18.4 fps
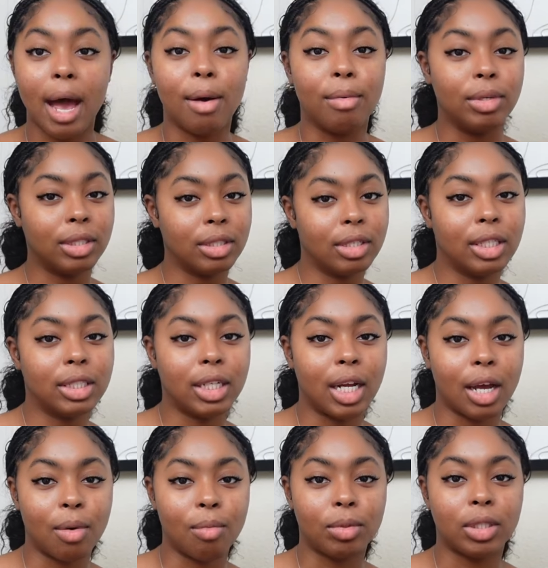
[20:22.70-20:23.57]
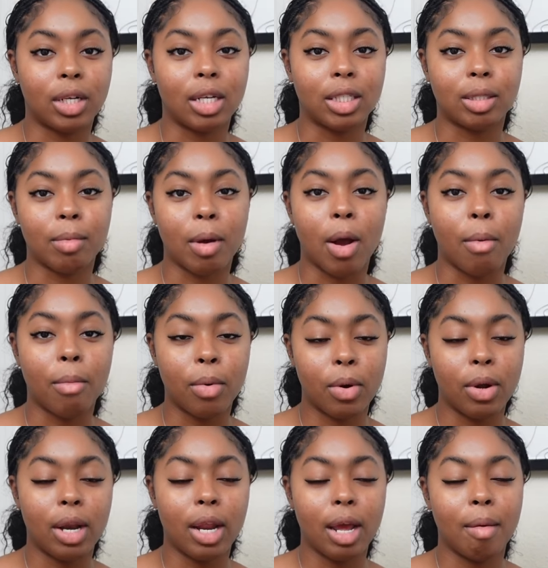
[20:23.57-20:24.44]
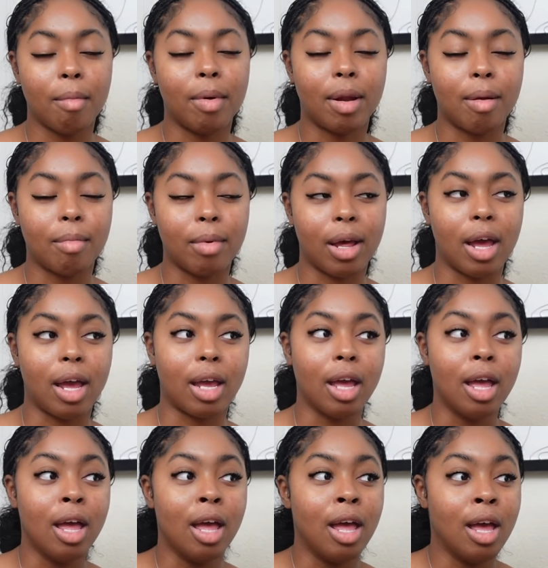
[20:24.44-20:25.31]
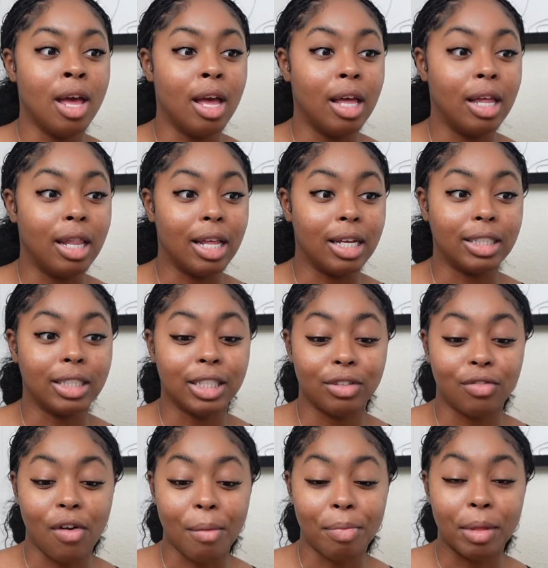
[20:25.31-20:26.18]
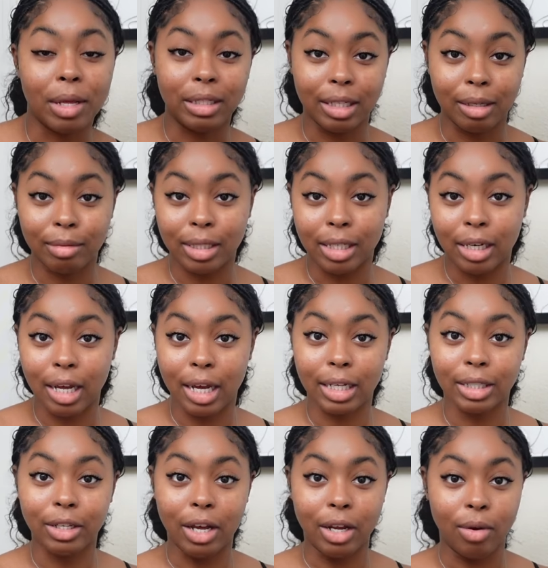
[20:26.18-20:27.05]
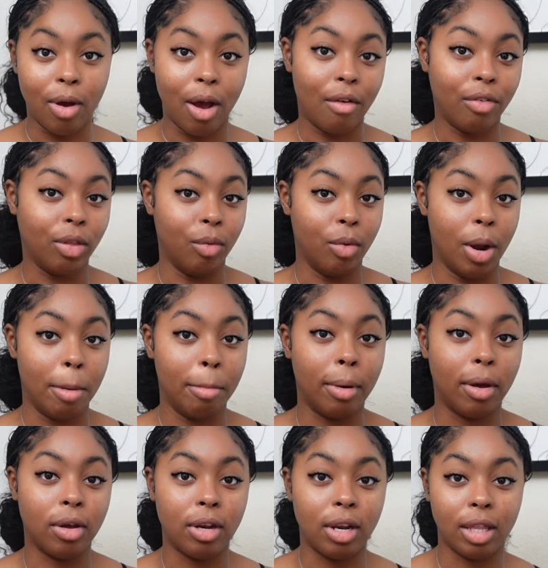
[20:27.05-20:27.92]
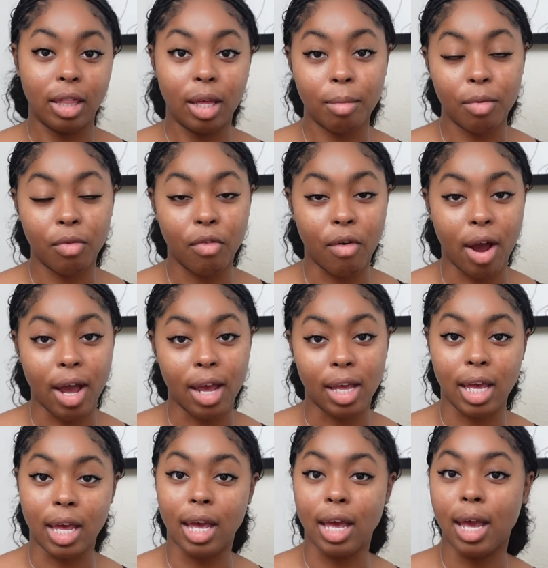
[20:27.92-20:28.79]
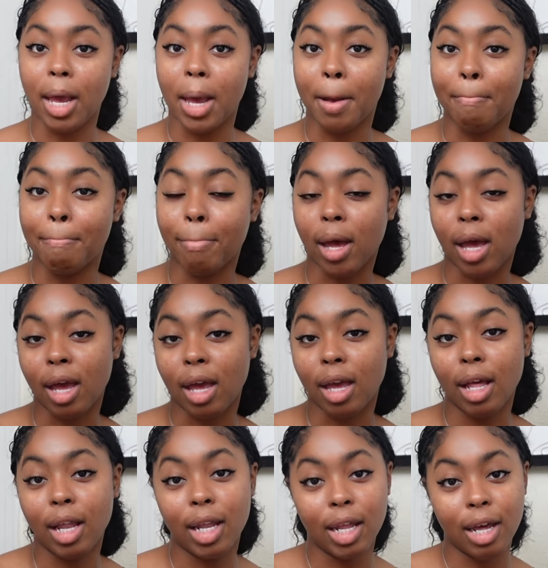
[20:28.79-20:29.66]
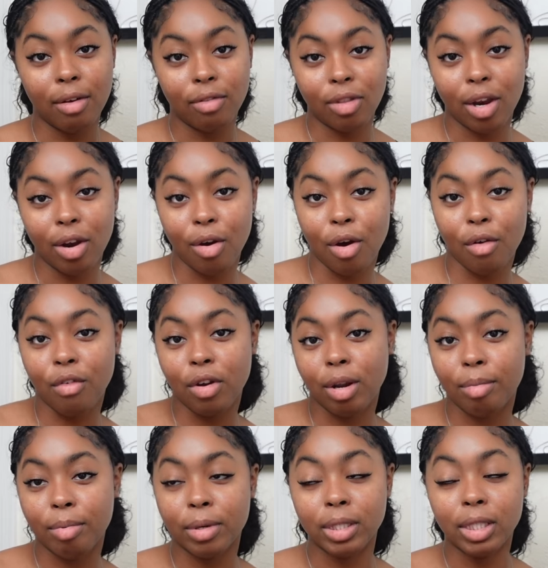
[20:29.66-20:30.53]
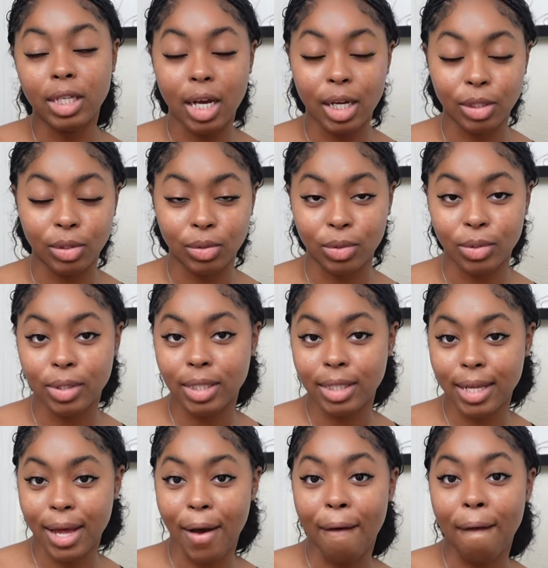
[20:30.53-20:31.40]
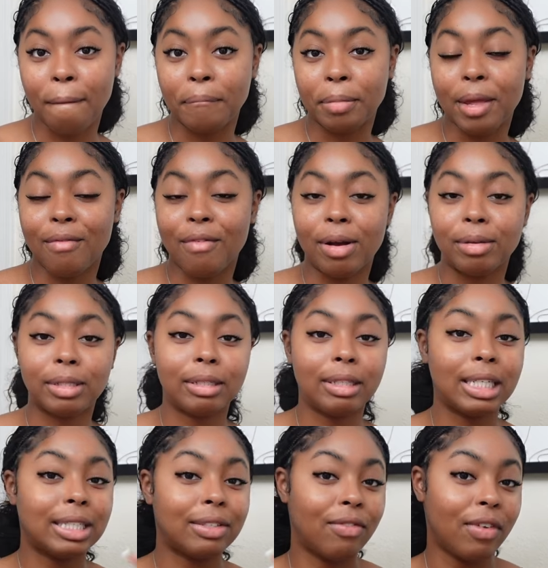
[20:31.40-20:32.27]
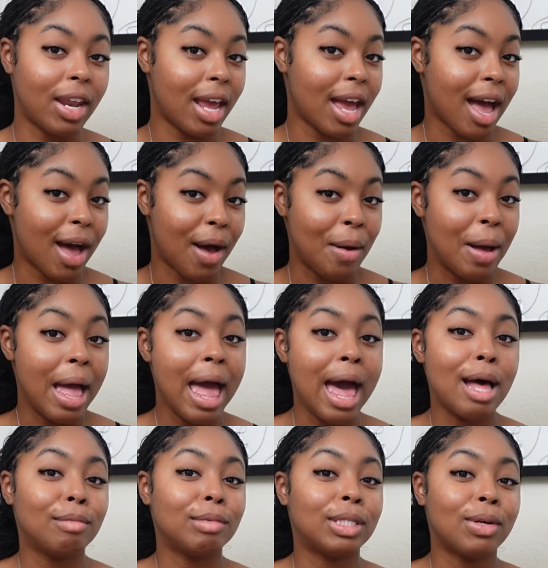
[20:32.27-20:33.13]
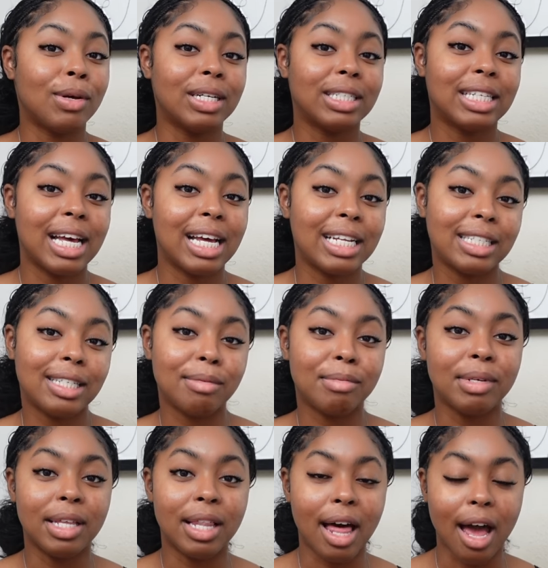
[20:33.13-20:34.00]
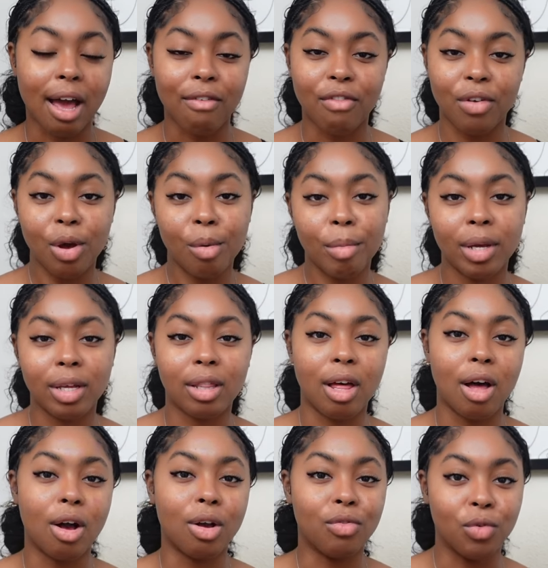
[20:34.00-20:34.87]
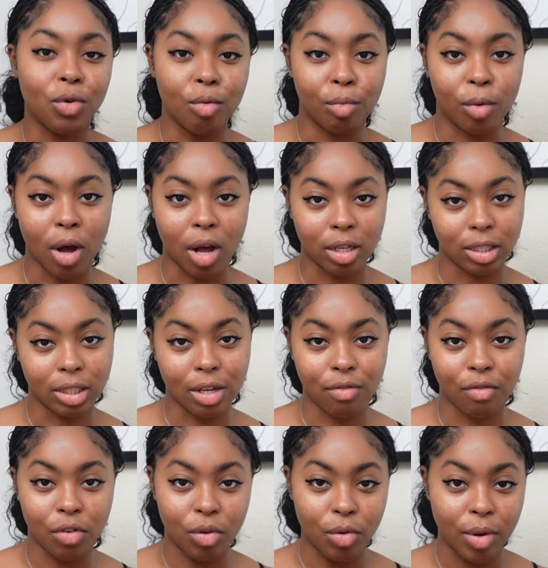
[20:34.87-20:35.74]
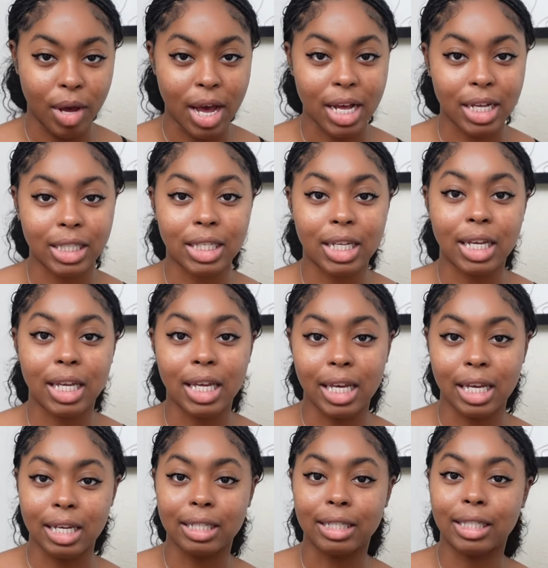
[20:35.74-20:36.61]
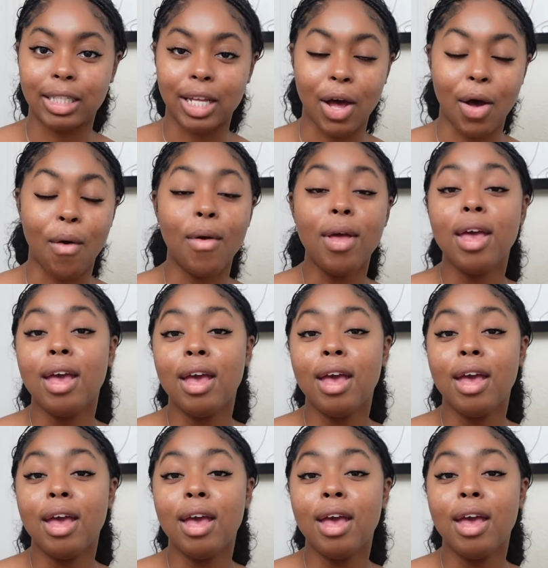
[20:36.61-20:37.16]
I was going to check in with y'all tomorrow morning, but I'm like, let's just wrap this up tonight so I don't have to worry about anything before I get in my Lyft that I already pre-scheduled. So that wraps up this video. I'm so excited to be like filming long form content for you guys again. So